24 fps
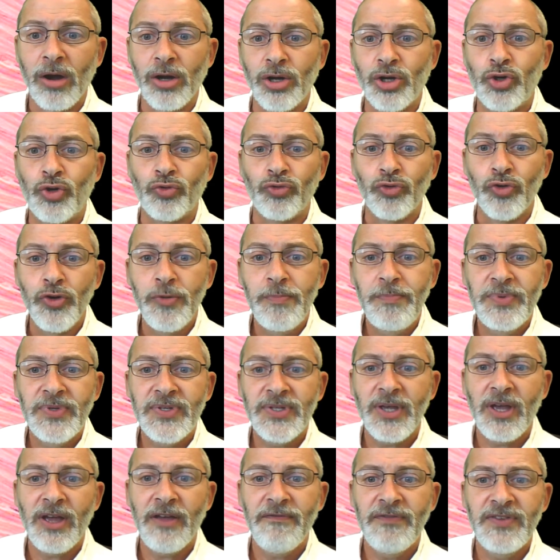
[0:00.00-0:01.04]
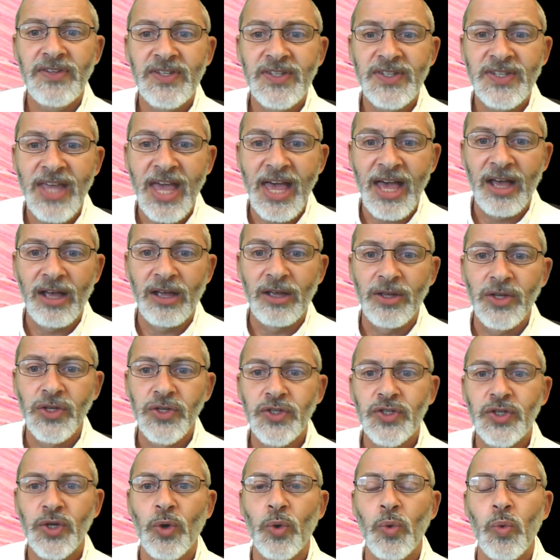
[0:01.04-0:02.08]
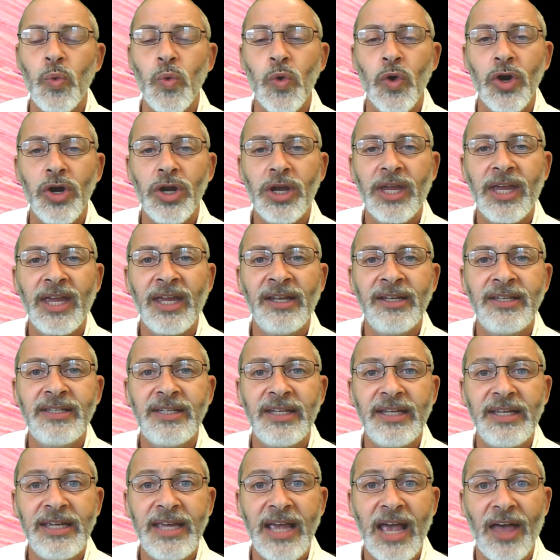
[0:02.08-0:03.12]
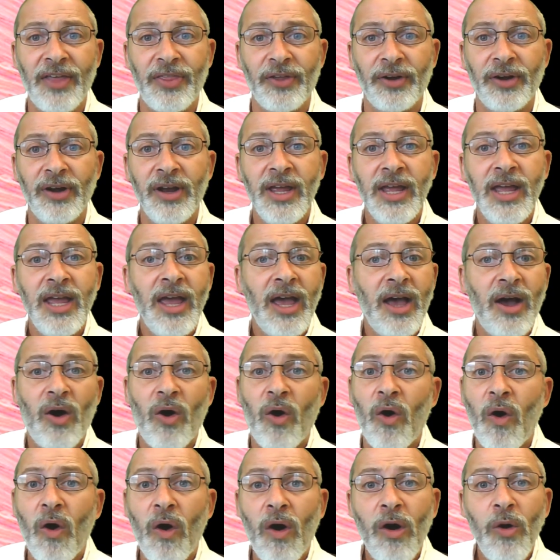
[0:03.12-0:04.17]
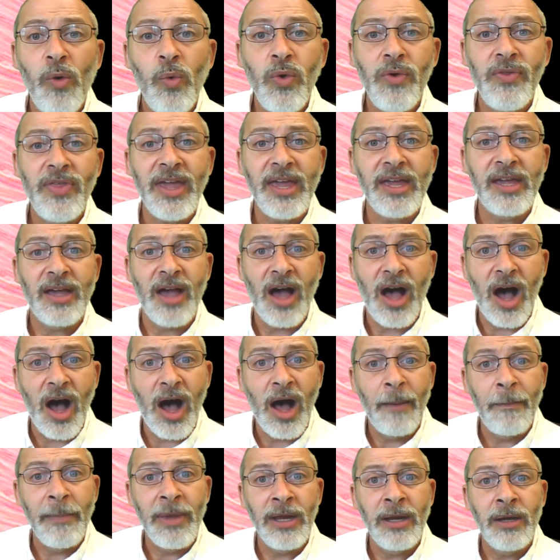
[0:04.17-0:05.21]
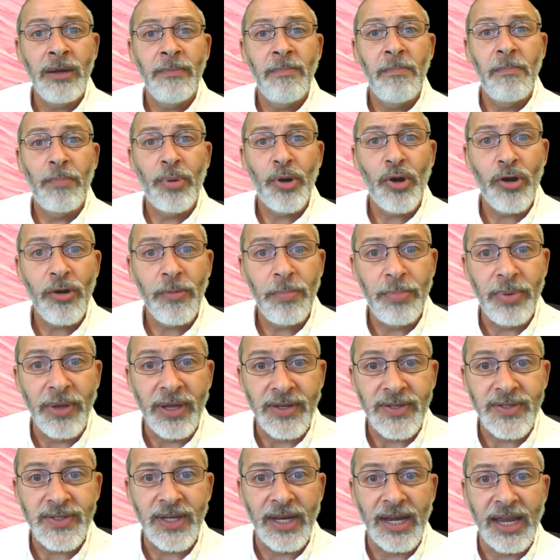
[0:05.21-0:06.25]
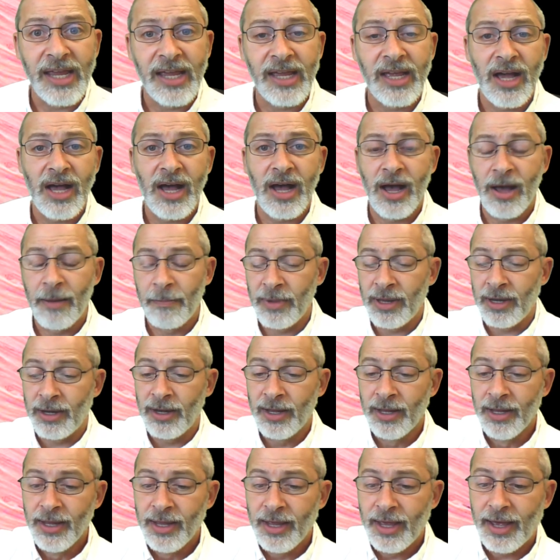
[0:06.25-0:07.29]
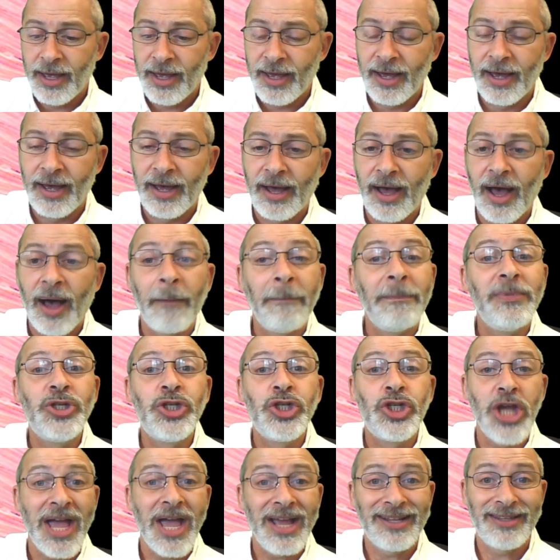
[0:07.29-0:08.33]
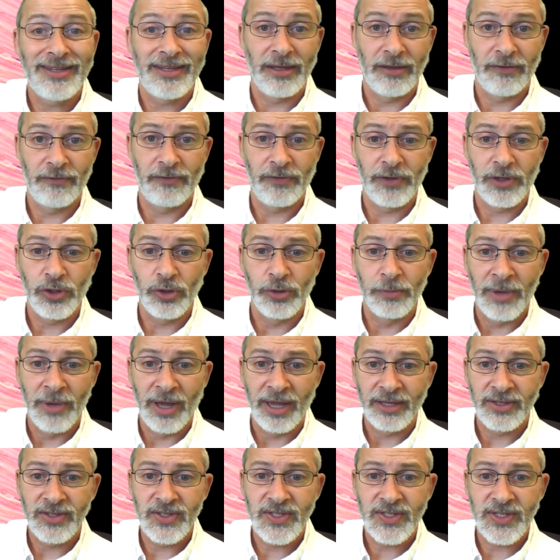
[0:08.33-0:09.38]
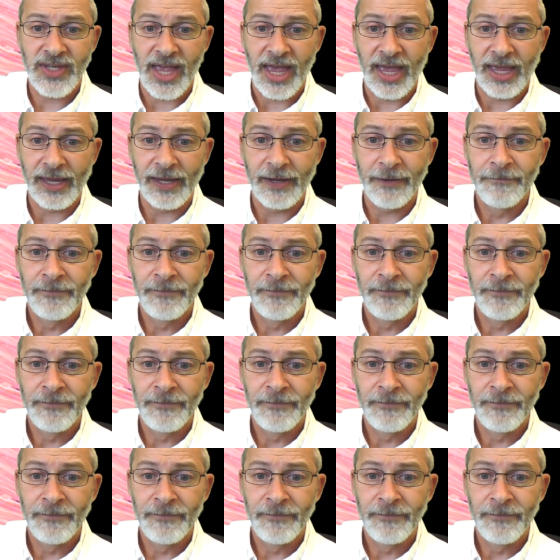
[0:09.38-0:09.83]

groups of cells working together, all with a common purpose and a common objective, you might say.